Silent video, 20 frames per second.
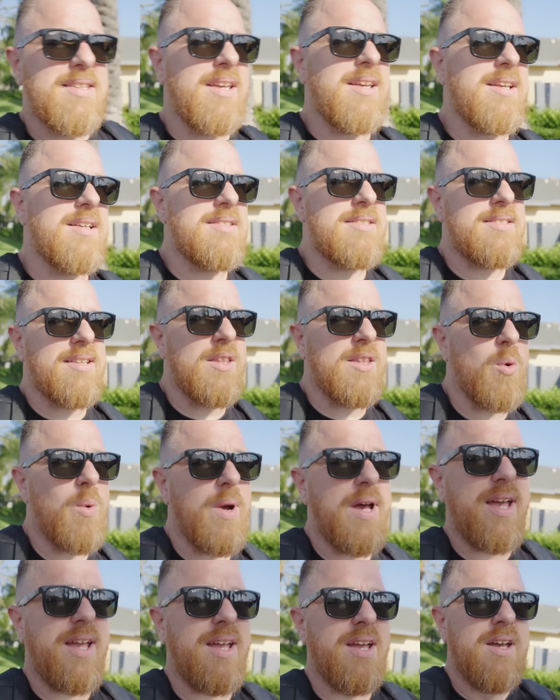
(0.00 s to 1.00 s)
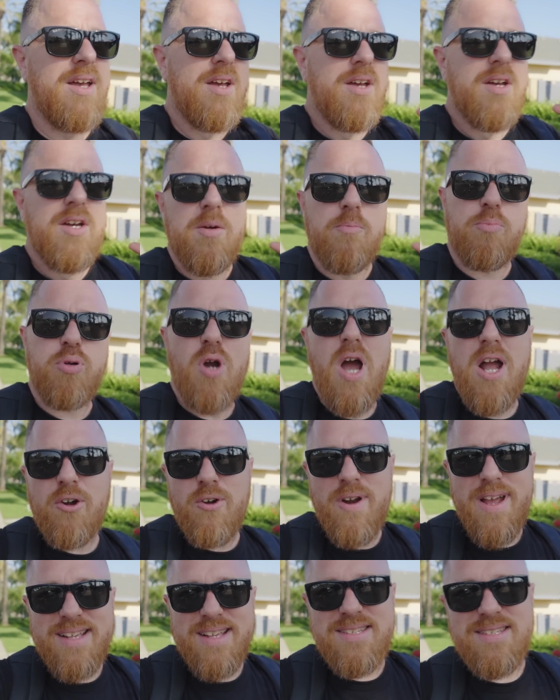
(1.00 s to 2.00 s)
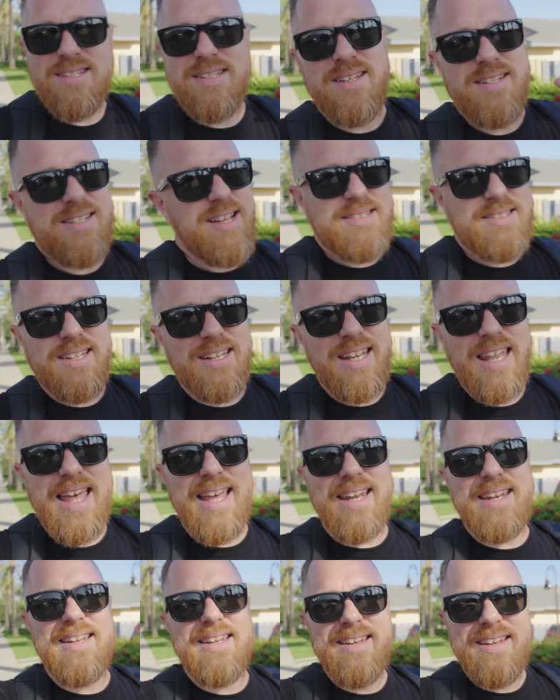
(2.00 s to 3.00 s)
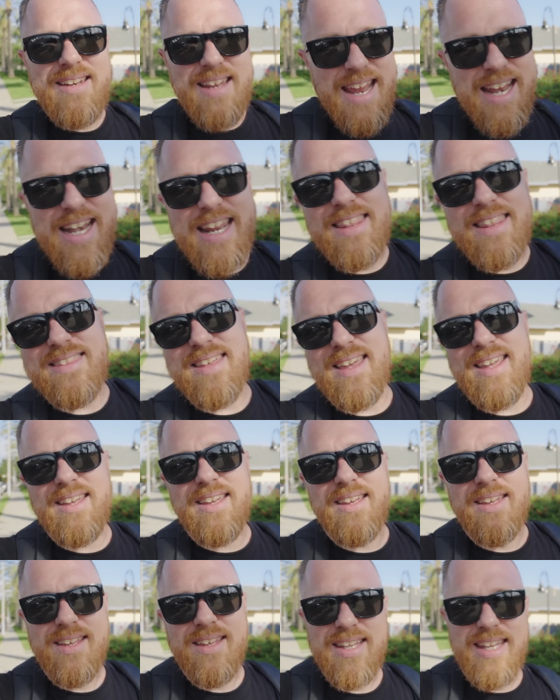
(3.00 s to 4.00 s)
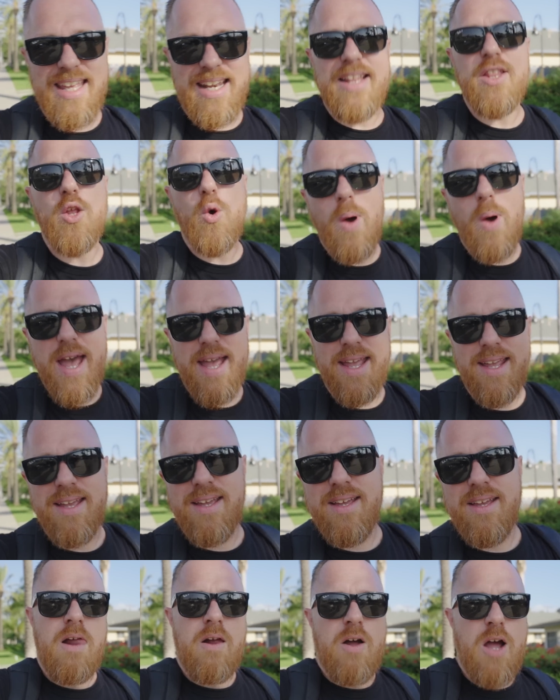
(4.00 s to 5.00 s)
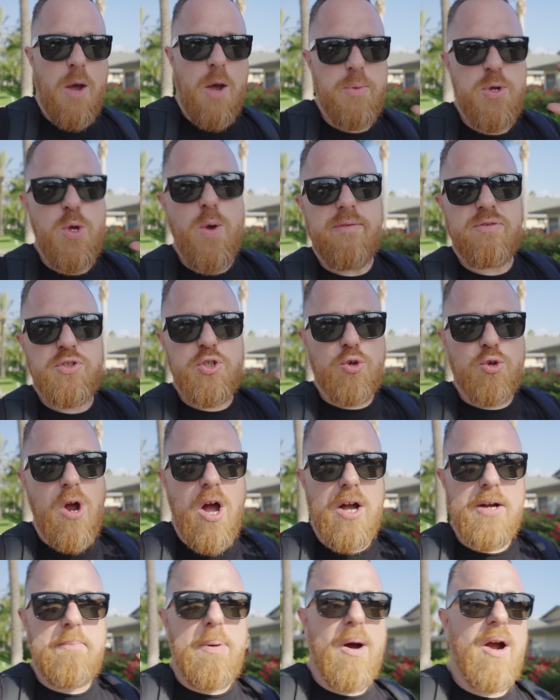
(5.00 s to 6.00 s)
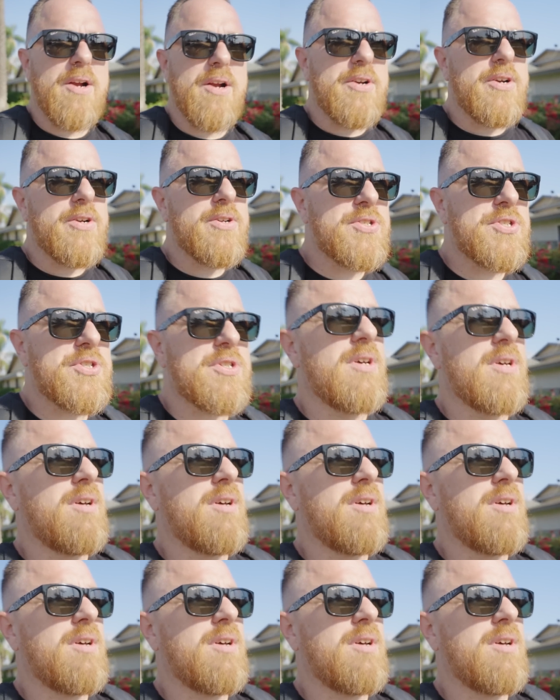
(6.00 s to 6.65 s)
is in the way. Progress doesn't let anything get in the way. And when you have strong partners,